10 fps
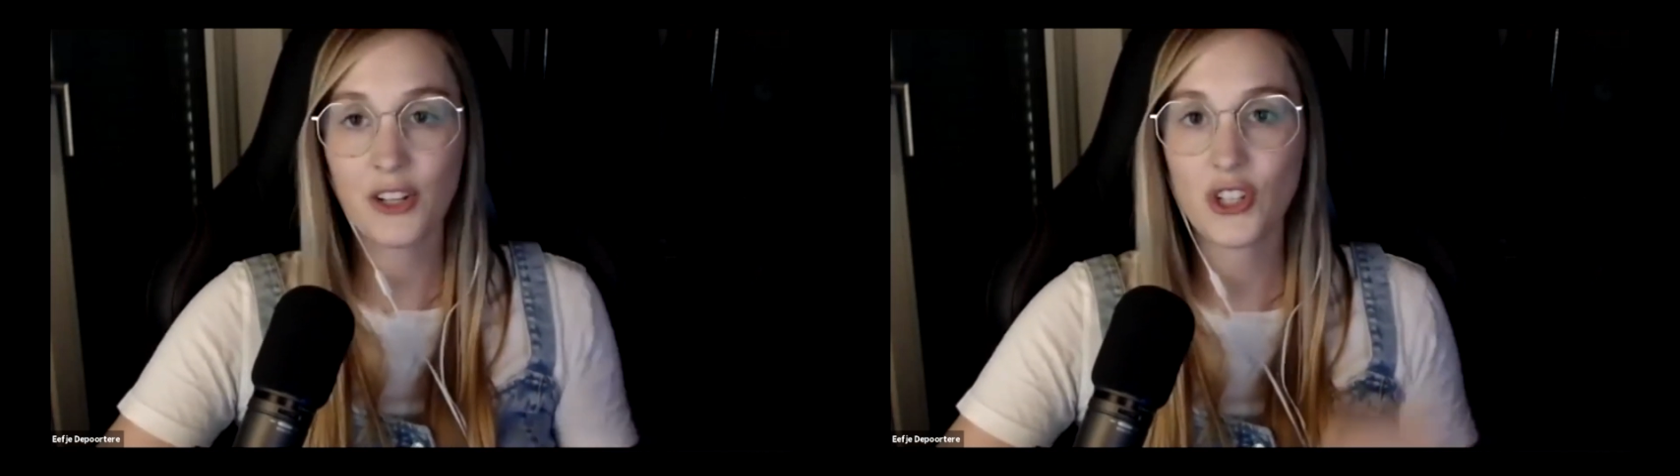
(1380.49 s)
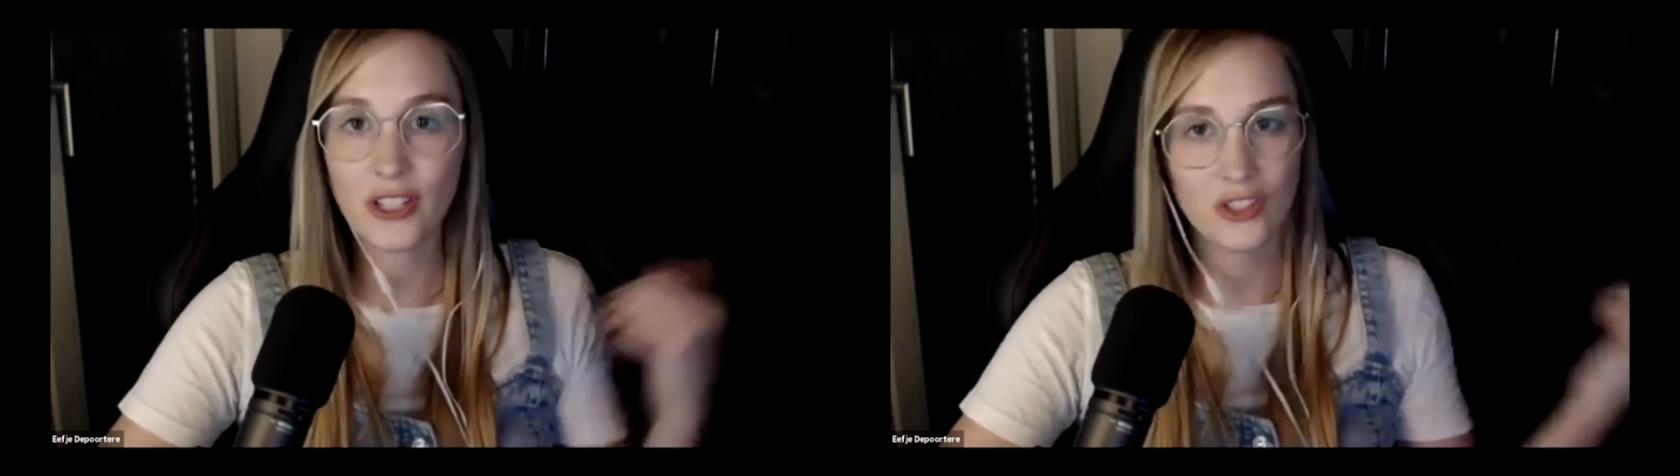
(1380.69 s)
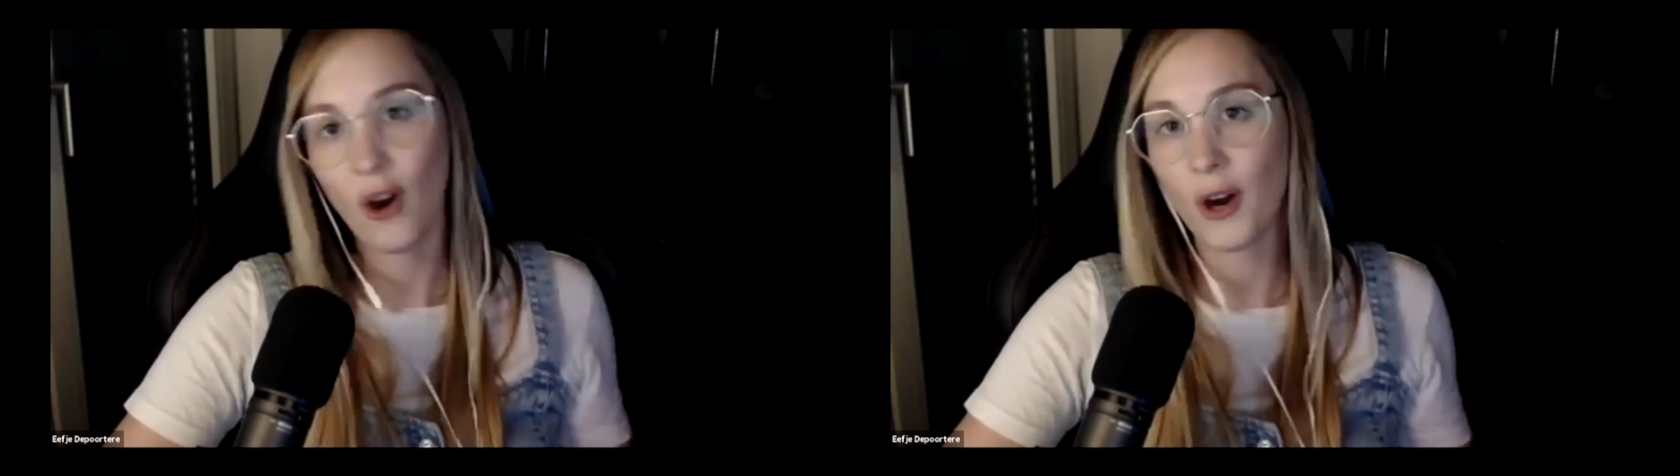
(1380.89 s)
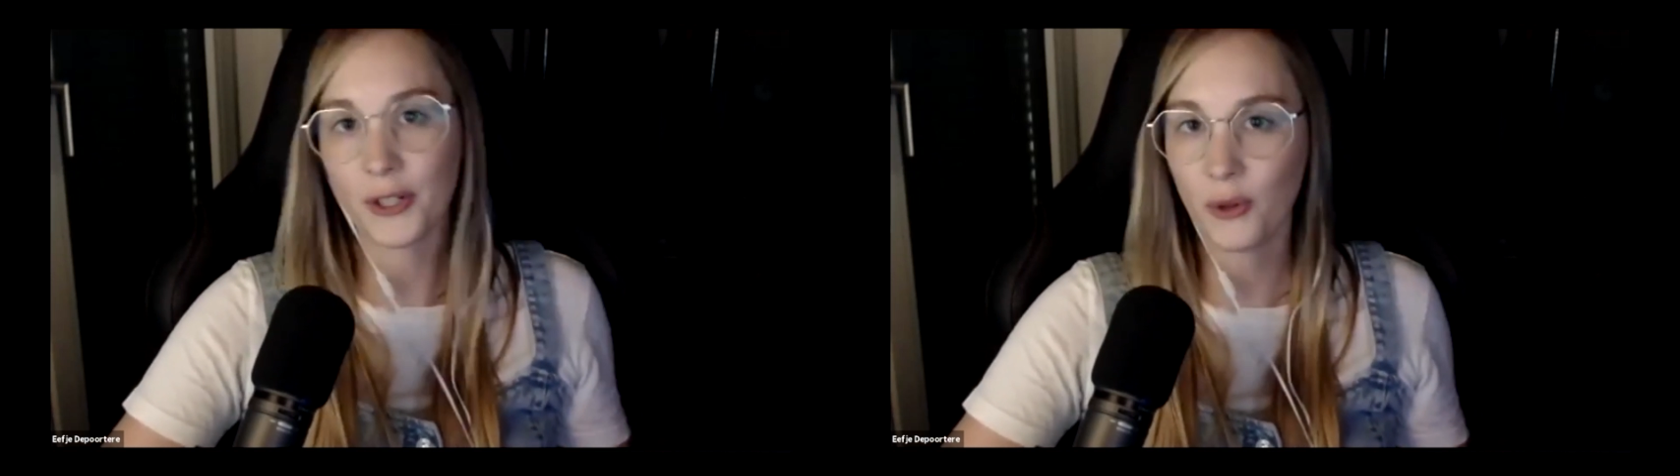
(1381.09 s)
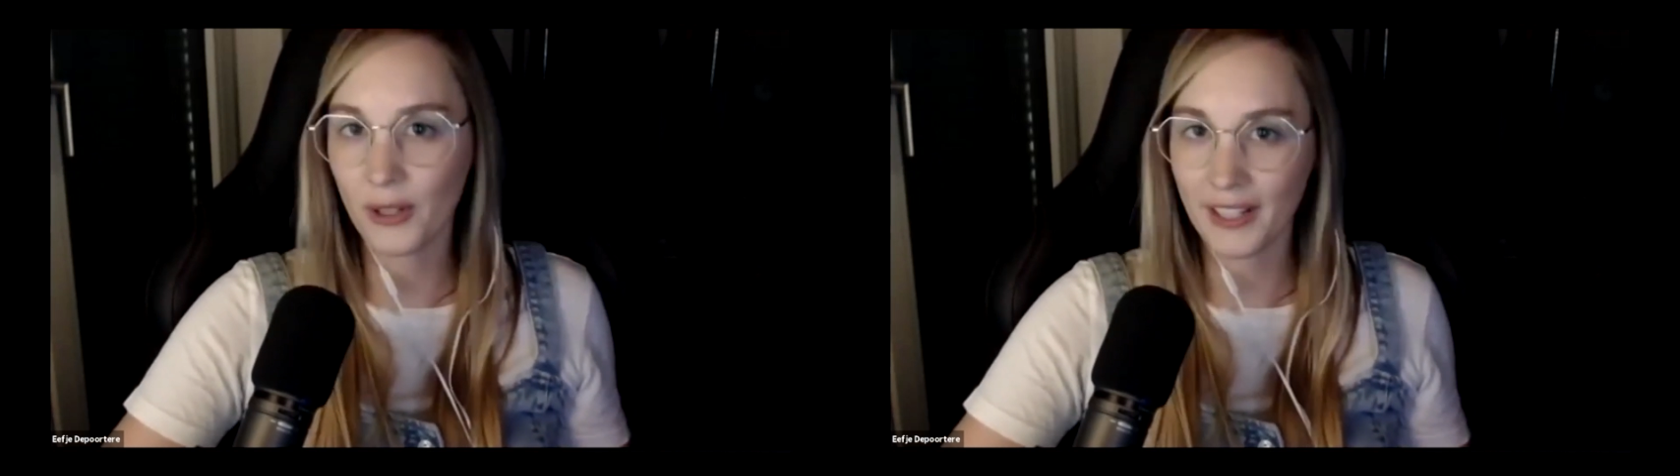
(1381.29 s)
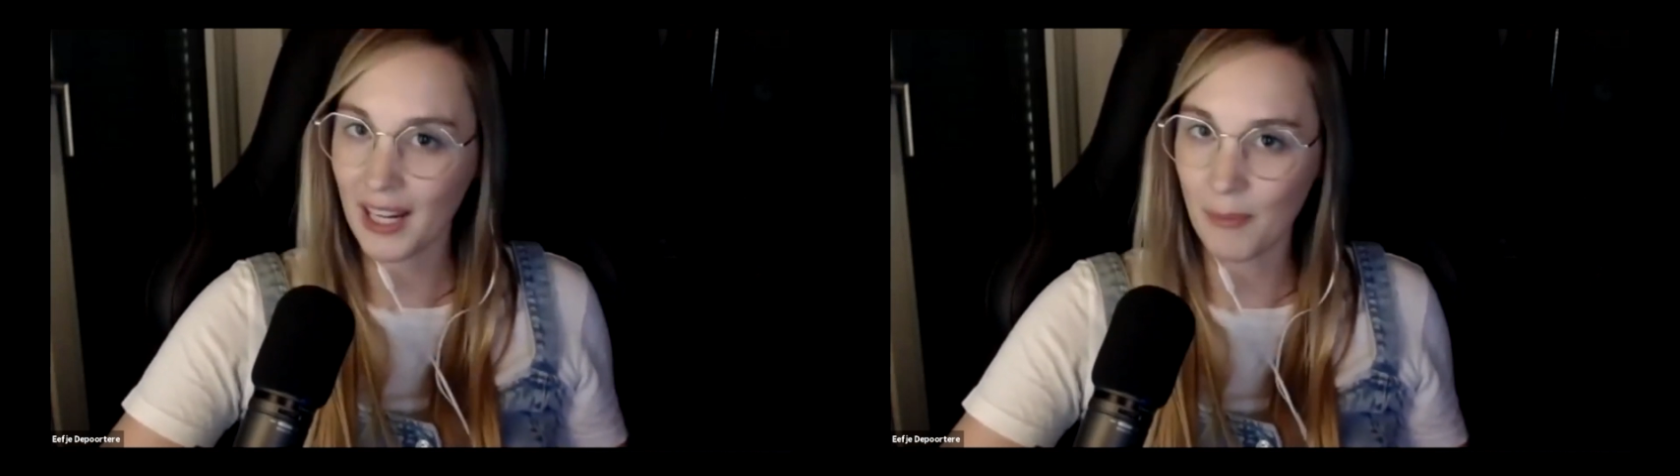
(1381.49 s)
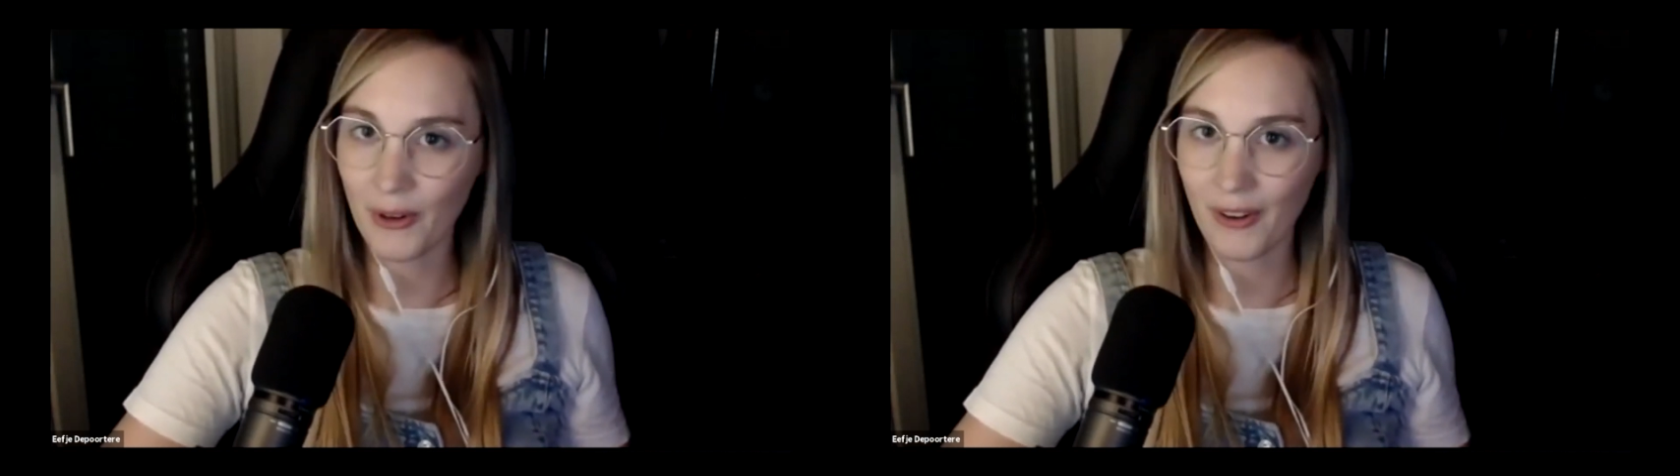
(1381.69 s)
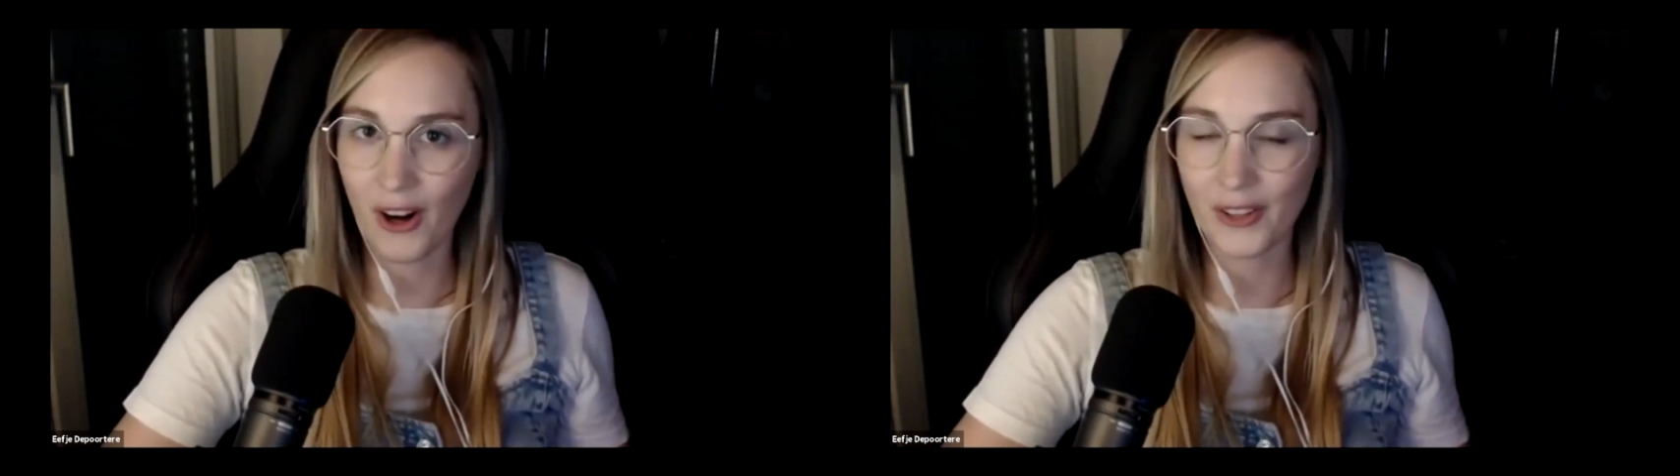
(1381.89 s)
just the hardcore
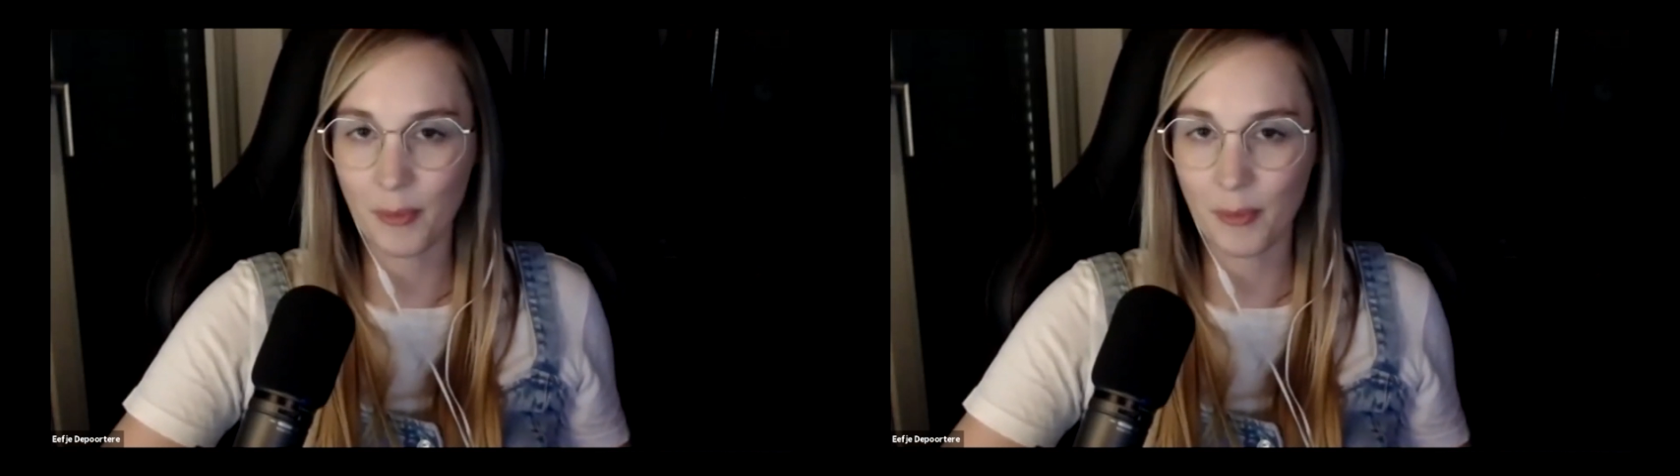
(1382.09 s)
gamer on the